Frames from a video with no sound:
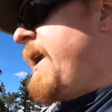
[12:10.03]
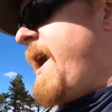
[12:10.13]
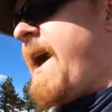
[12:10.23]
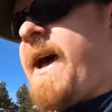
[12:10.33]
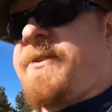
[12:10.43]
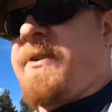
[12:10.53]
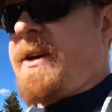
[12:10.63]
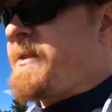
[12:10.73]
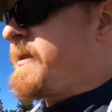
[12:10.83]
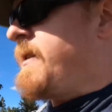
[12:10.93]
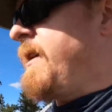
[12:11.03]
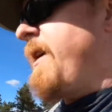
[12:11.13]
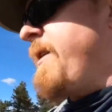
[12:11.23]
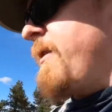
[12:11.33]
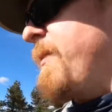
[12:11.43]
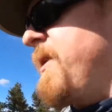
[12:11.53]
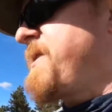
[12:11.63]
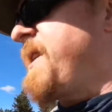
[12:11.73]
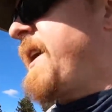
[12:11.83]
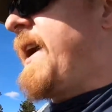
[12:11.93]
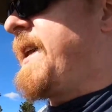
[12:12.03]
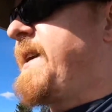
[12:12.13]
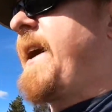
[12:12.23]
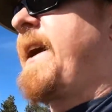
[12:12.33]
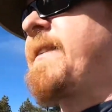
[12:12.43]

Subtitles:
address, their emergency contact,